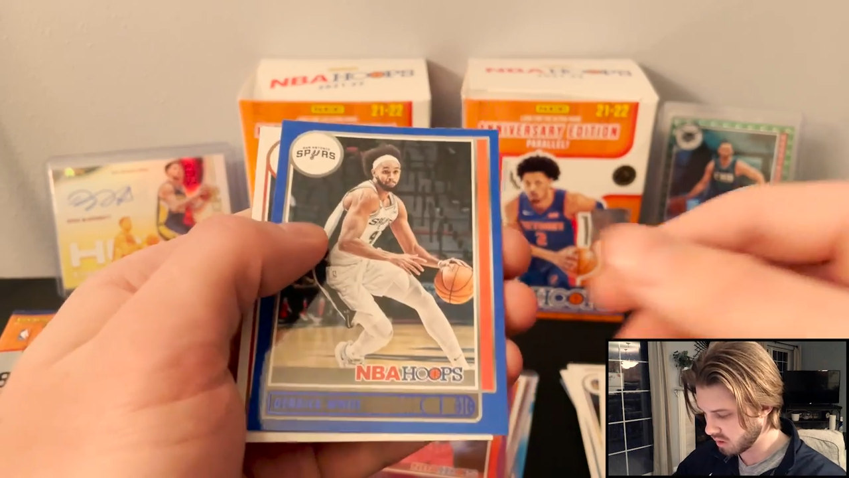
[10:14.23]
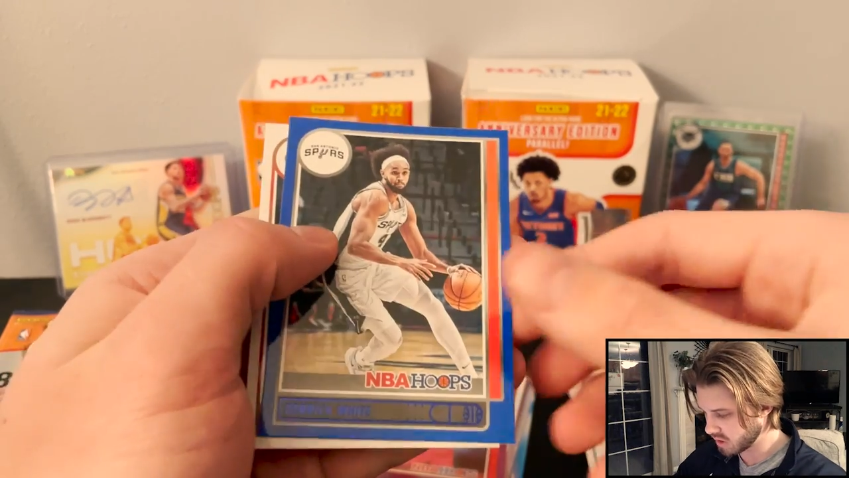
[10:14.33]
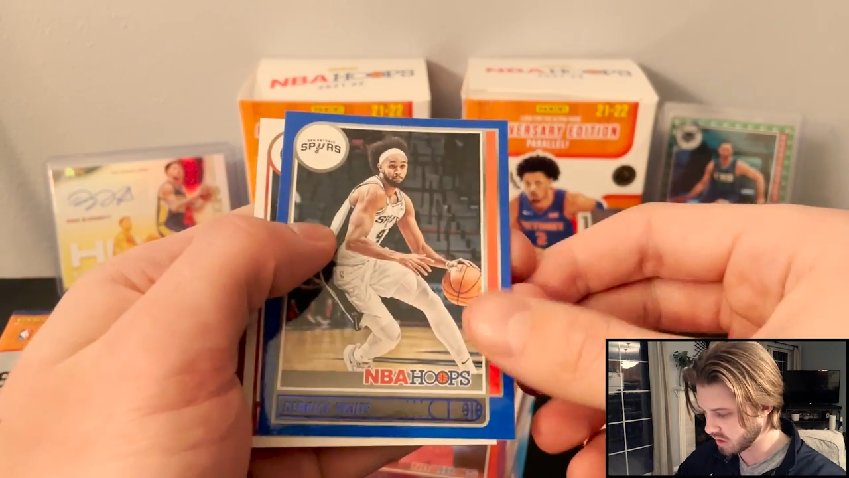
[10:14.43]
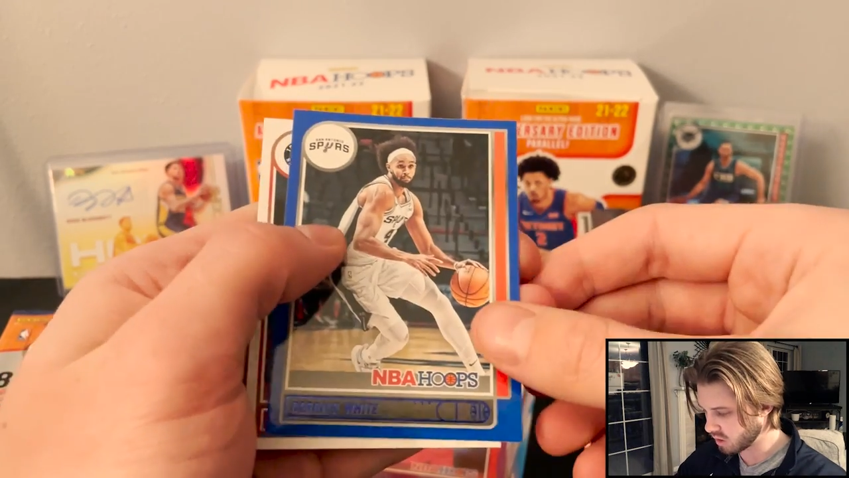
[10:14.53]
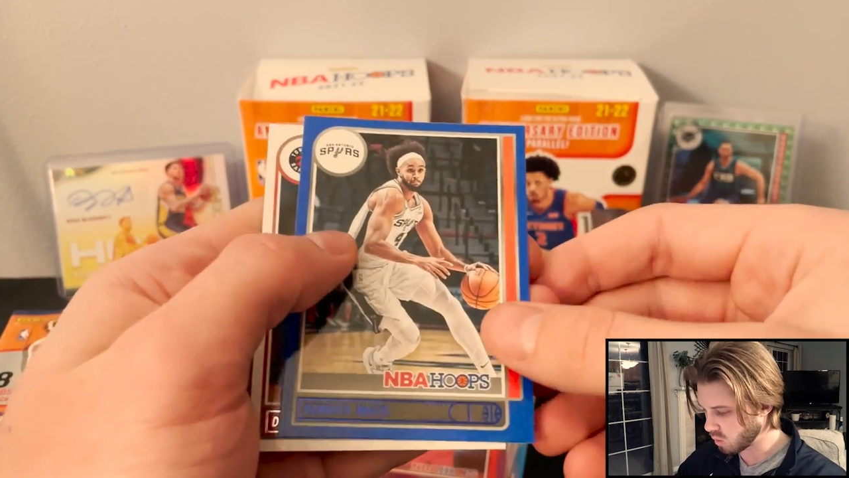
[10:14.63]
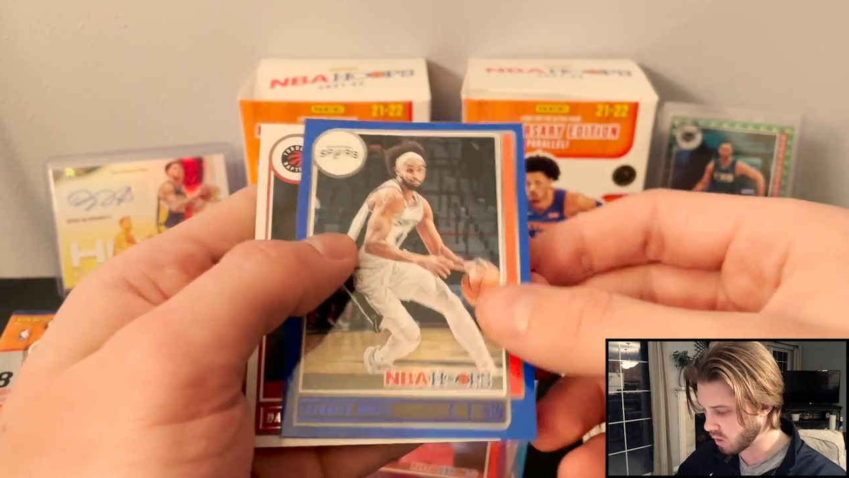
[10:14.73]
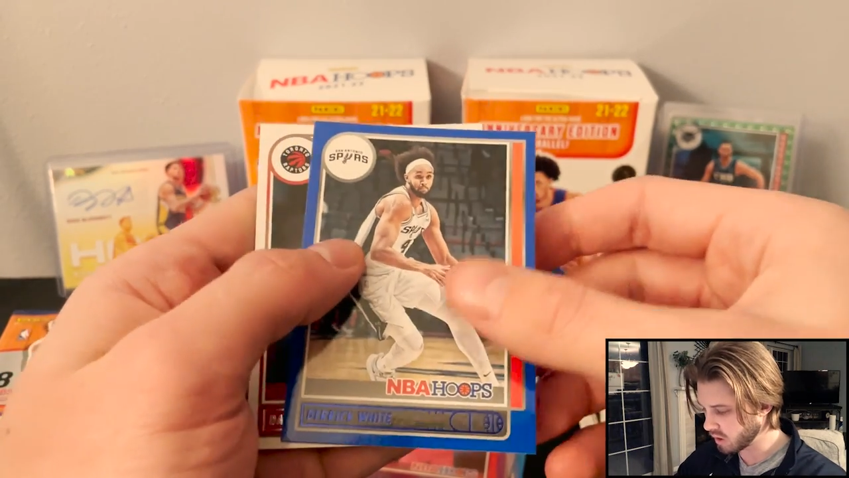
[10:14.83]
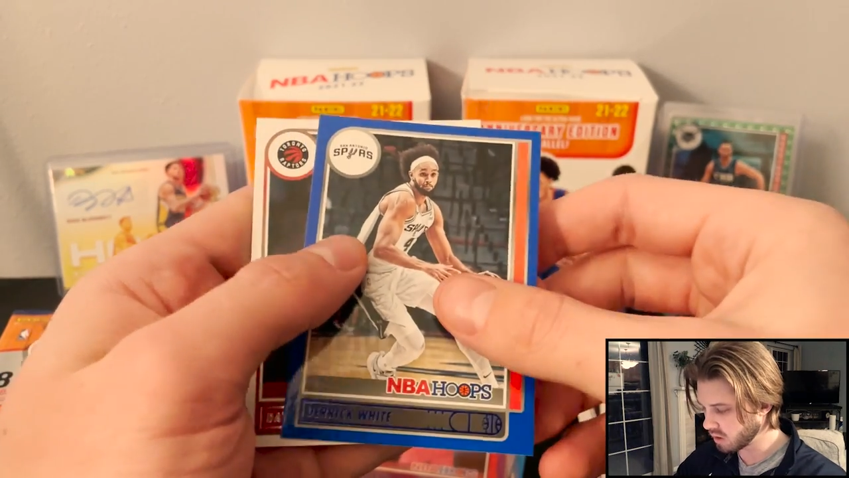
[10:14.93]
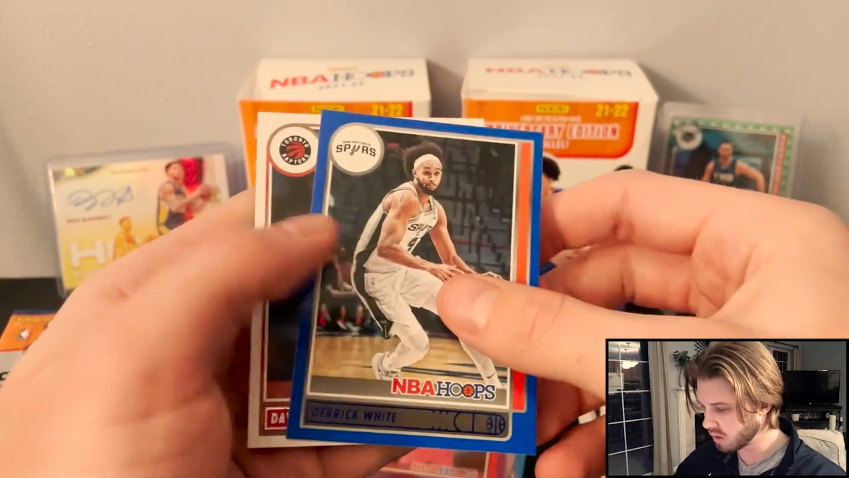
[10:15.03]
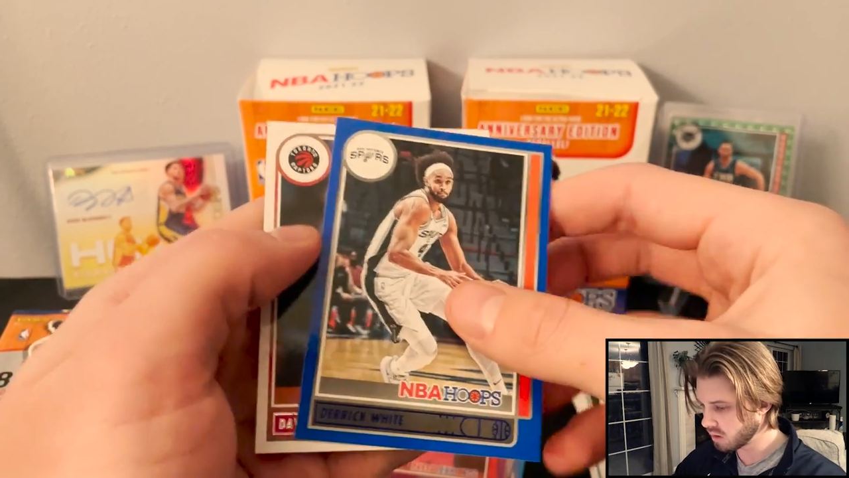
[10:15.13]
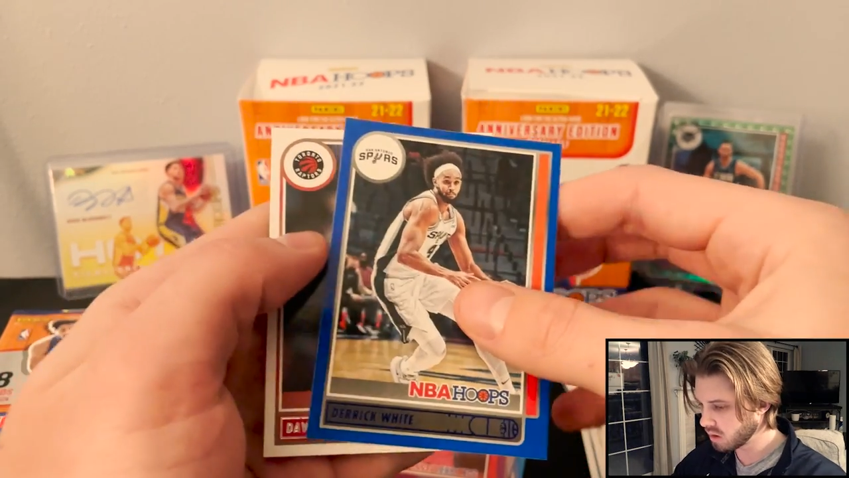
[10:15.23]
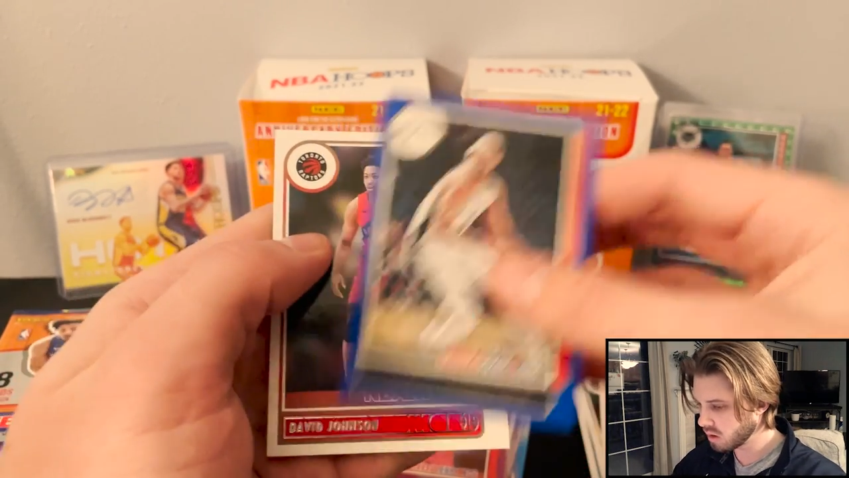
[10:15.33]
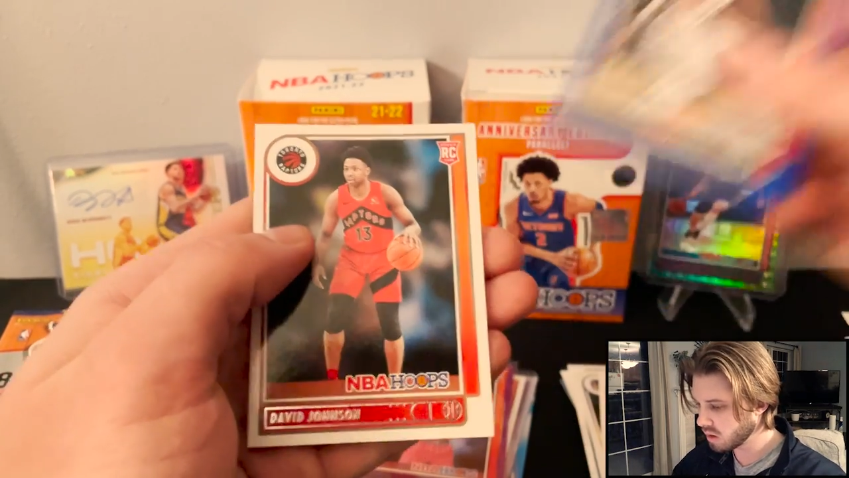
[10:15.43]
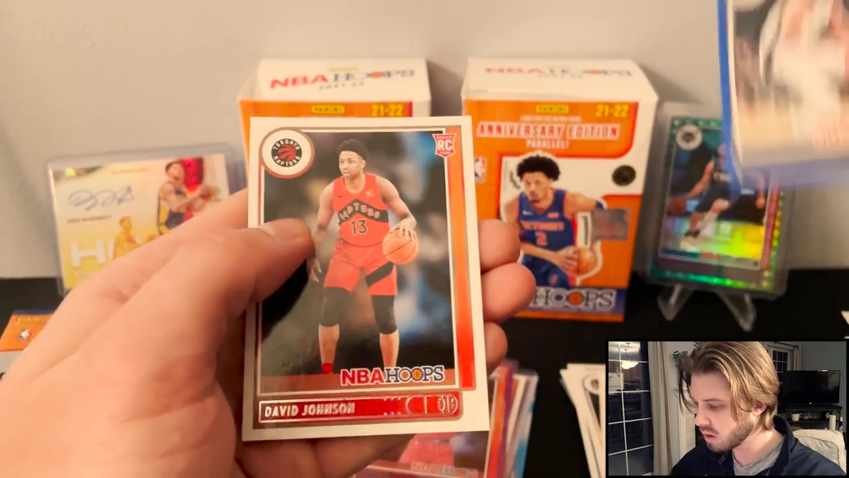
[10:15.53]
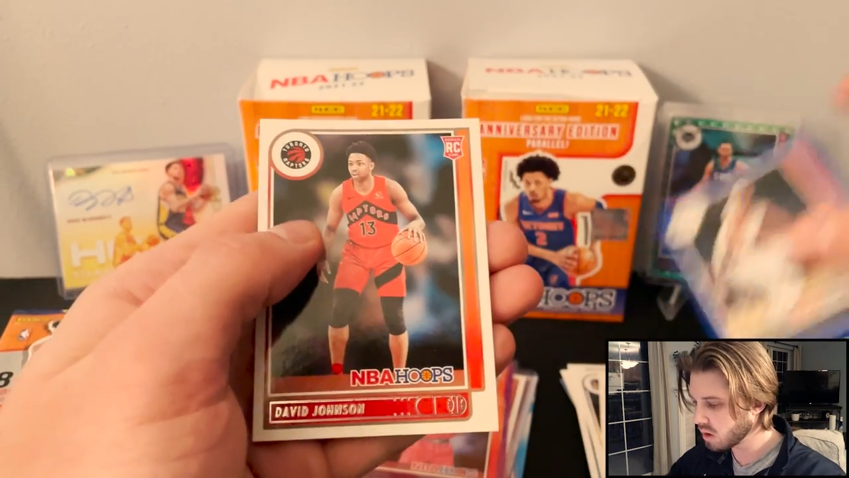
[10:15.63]
Derrick White.
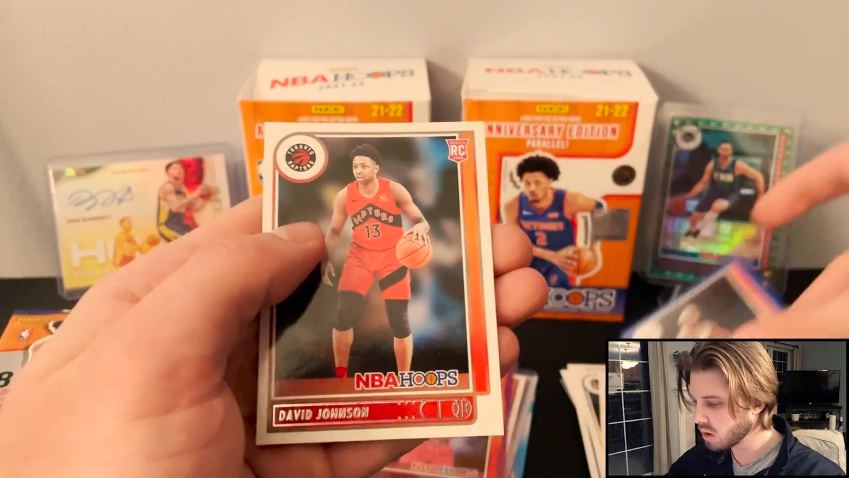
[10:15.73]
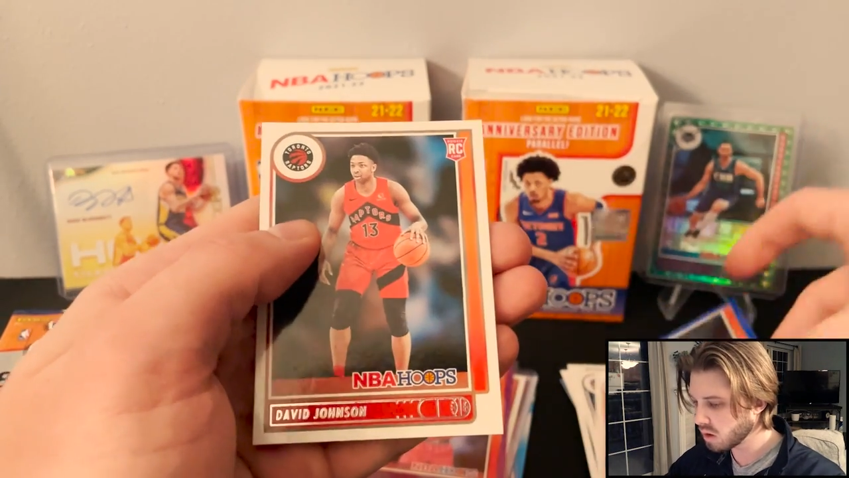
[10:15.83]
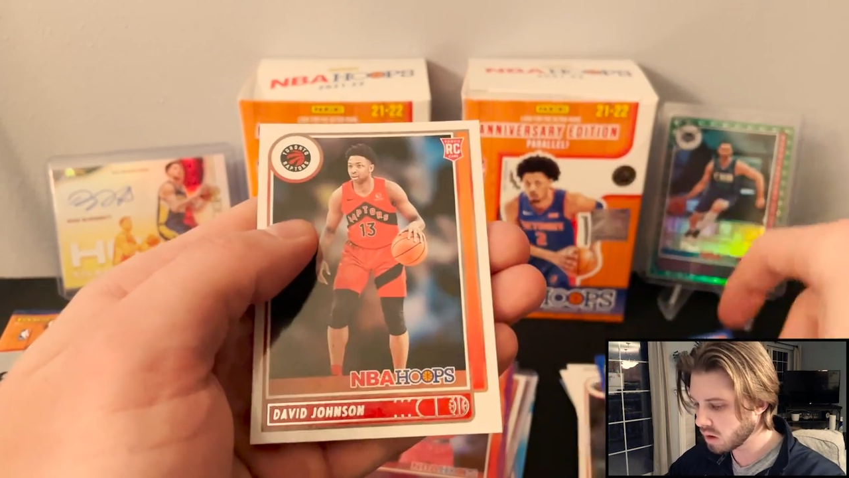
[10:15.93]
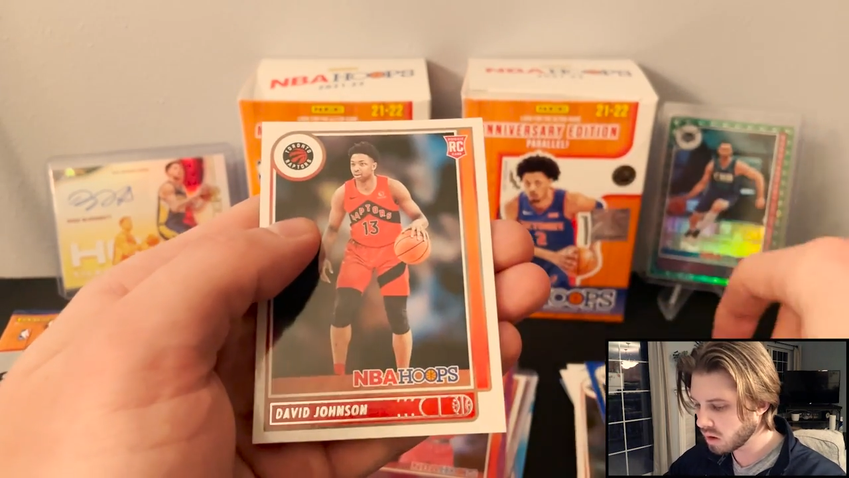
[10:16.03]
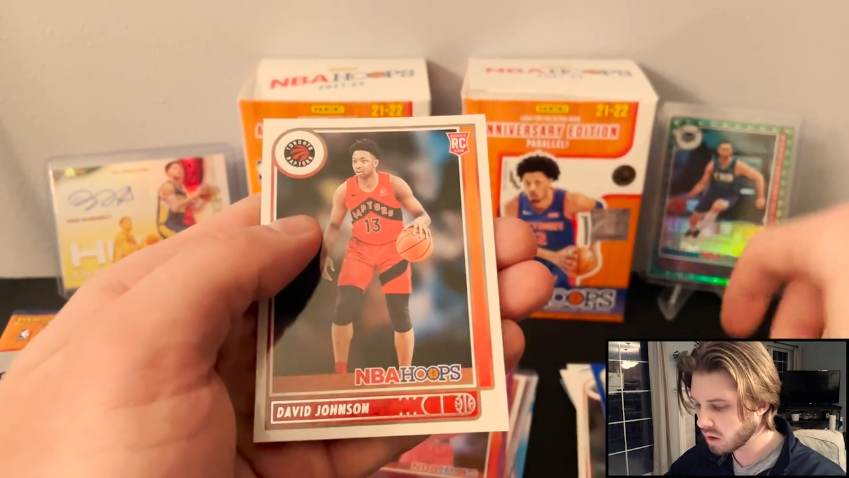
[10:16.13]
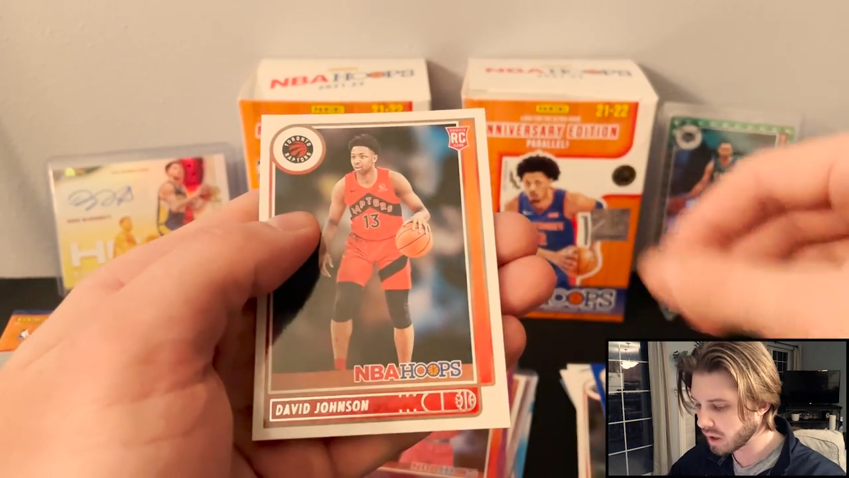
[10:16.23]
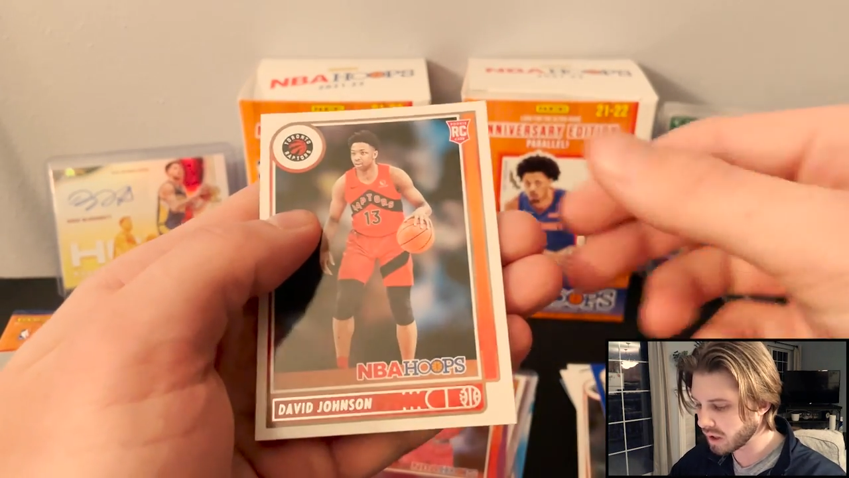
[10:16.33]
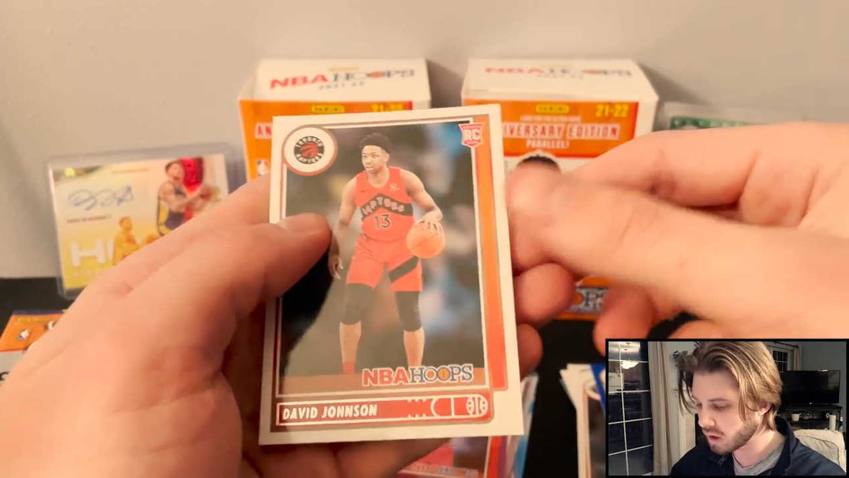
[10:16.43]
And